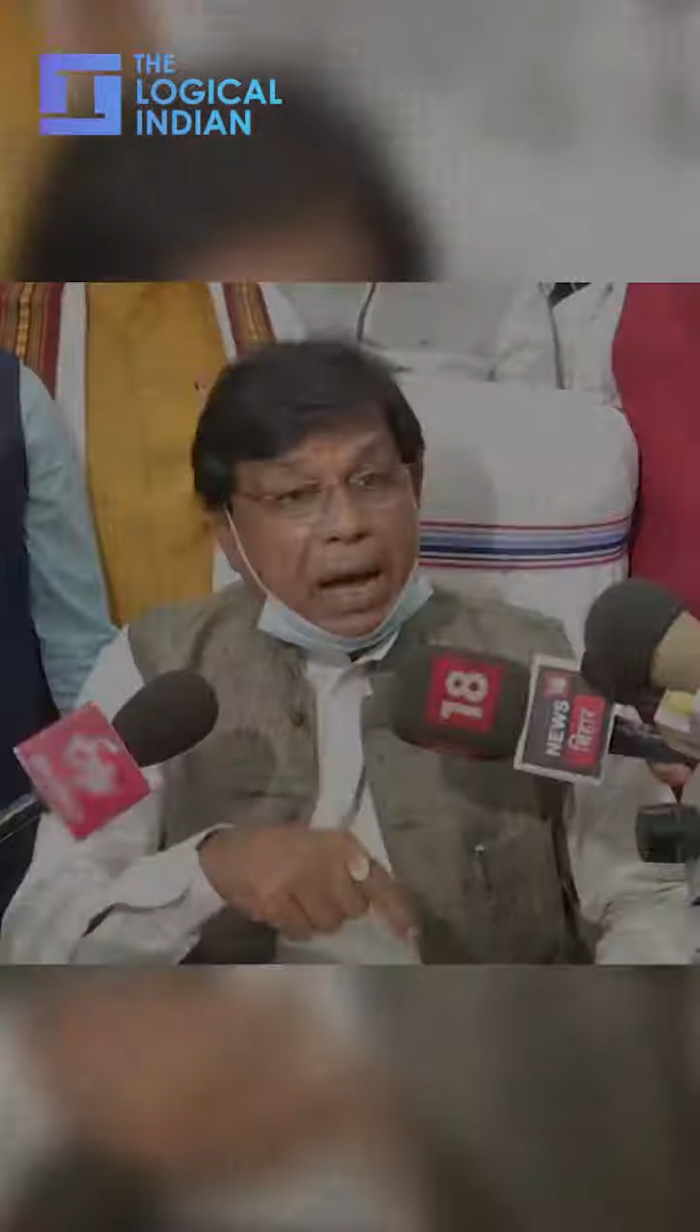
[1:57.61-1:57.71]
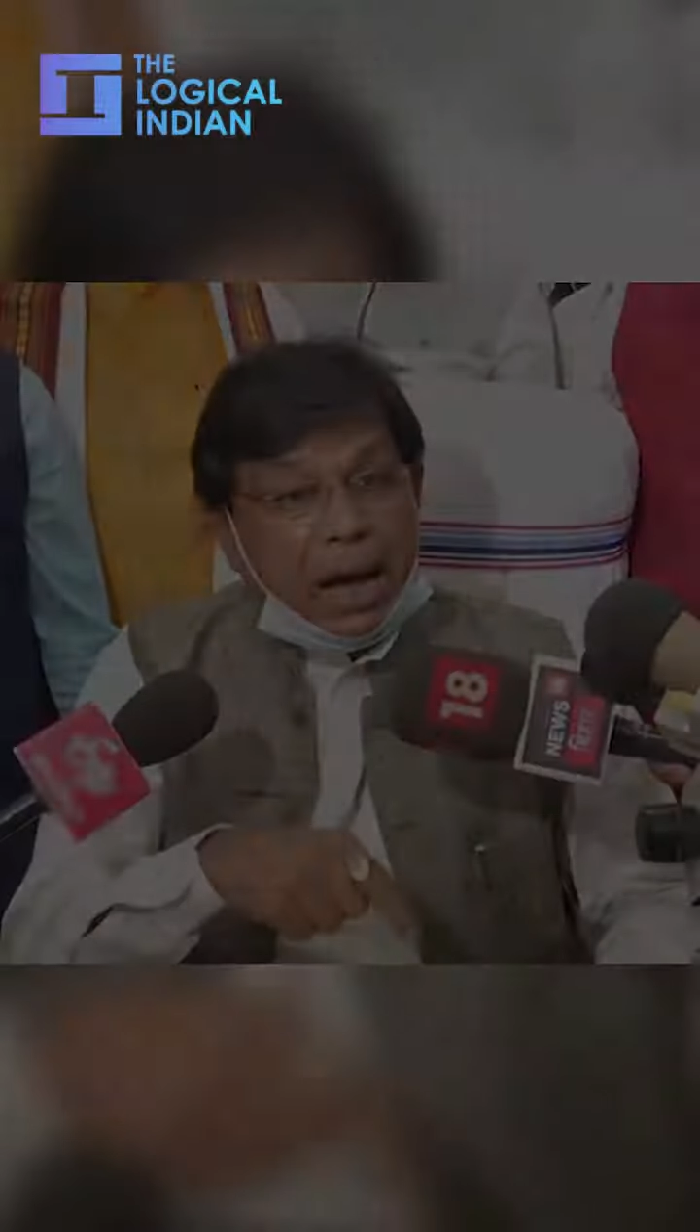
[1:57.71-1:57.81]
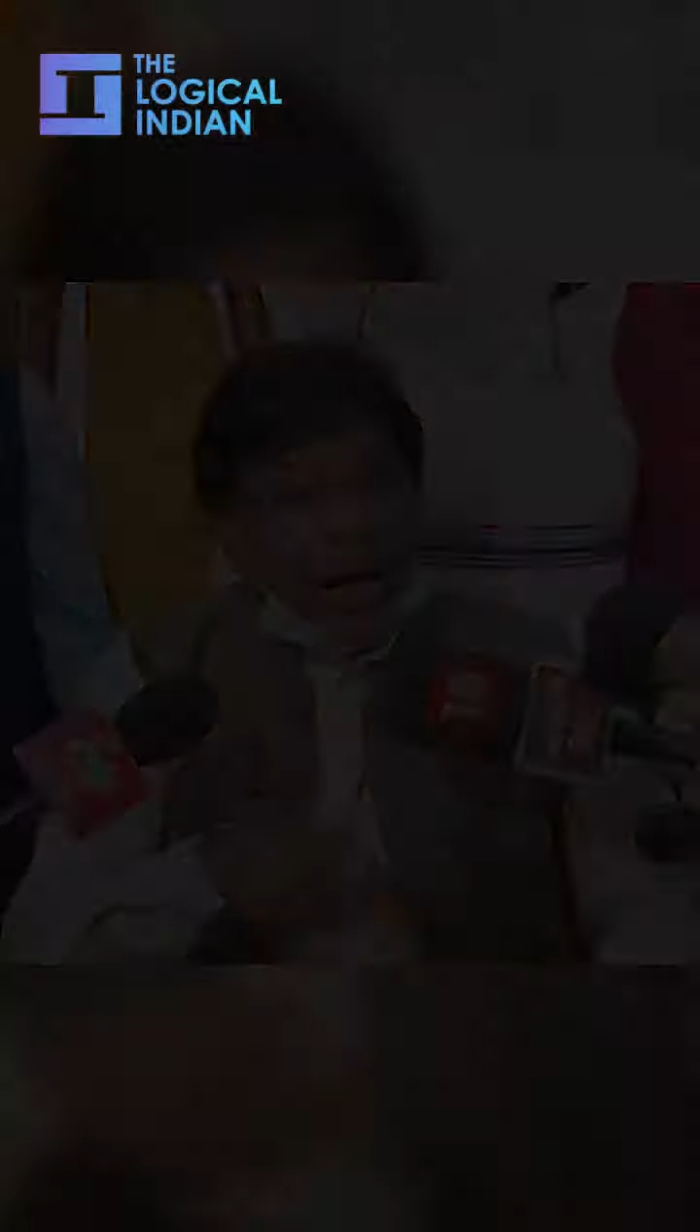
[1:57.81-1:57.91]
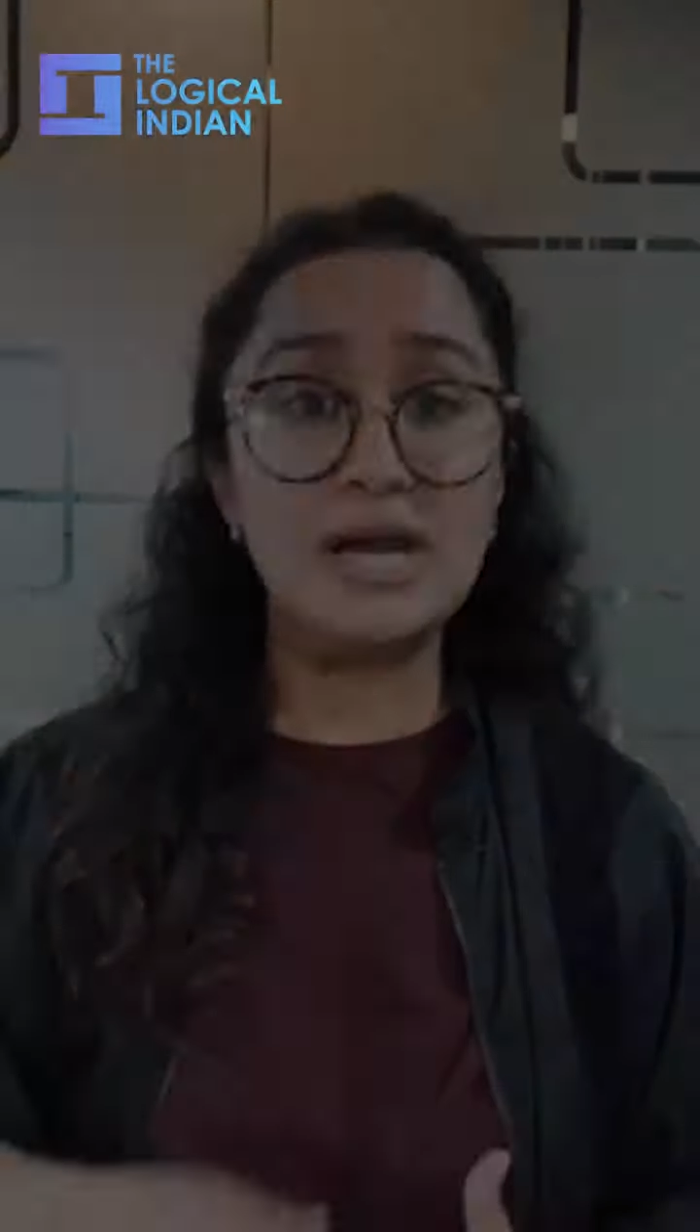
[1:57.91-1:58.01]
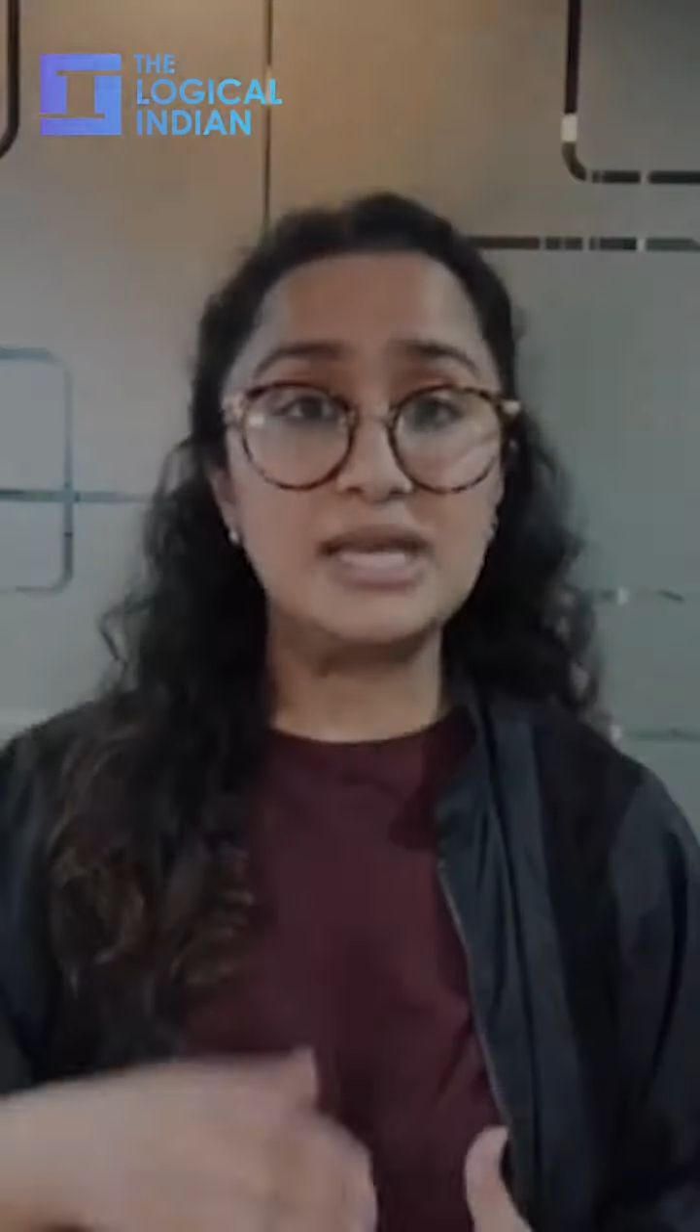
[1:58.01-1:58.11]

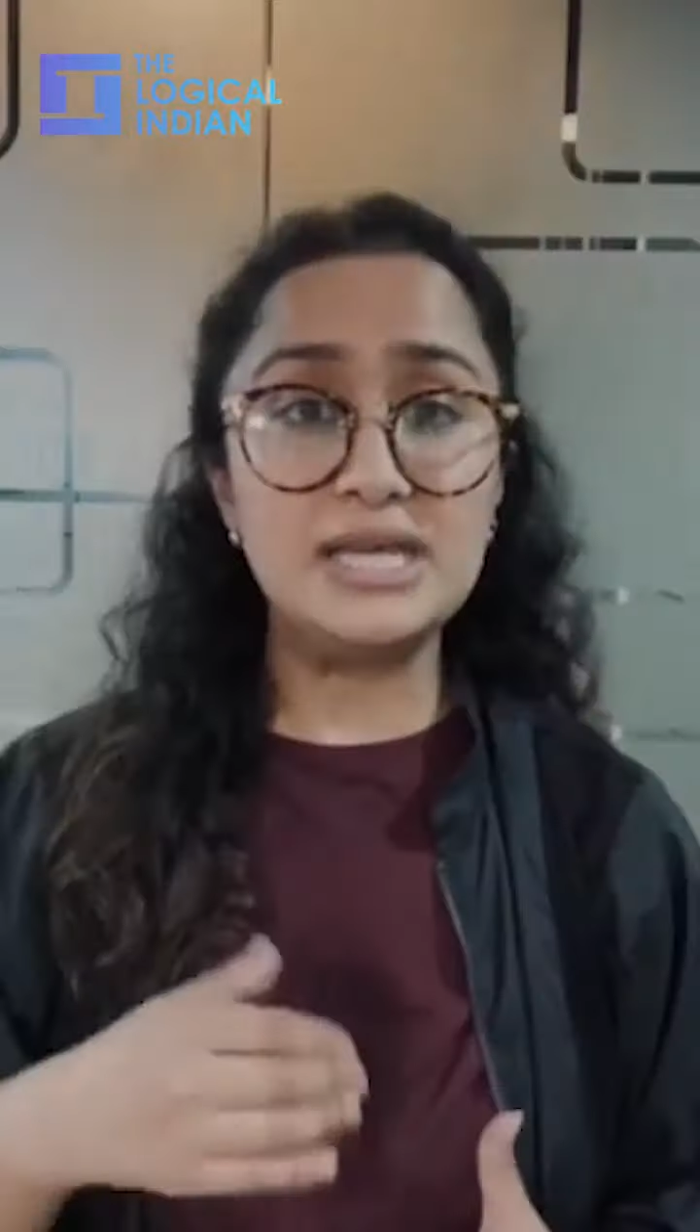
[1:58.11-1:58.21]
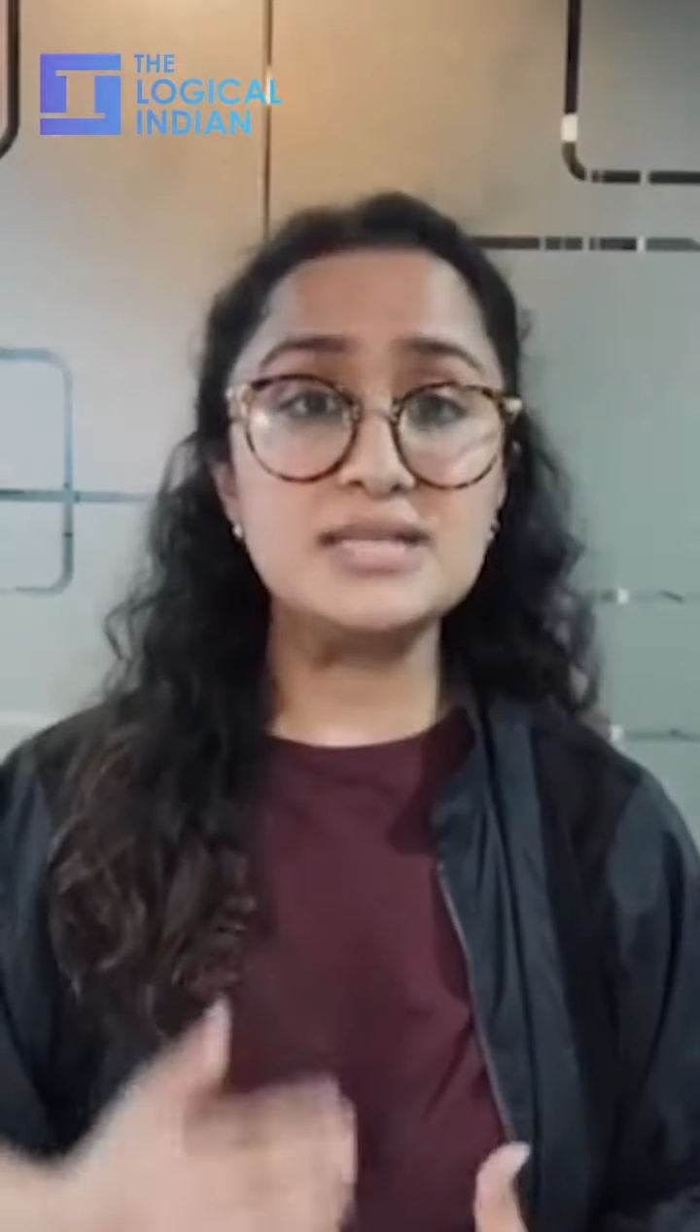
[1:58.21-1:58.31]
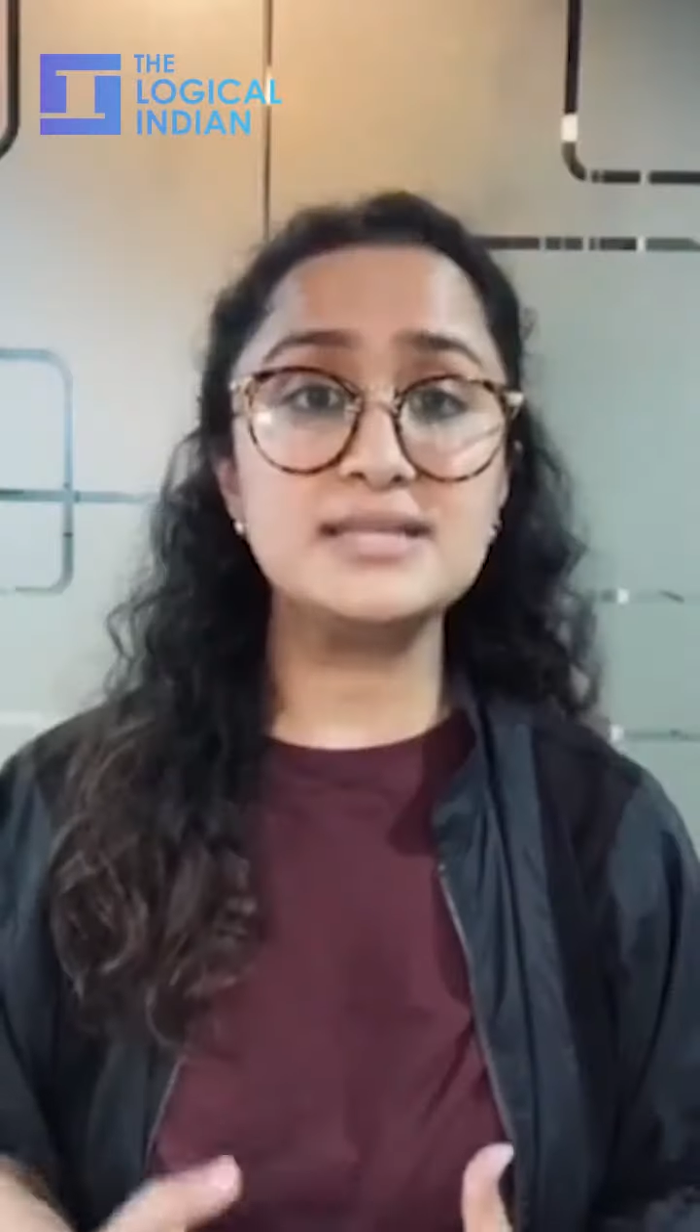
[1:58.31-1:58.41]
Now, he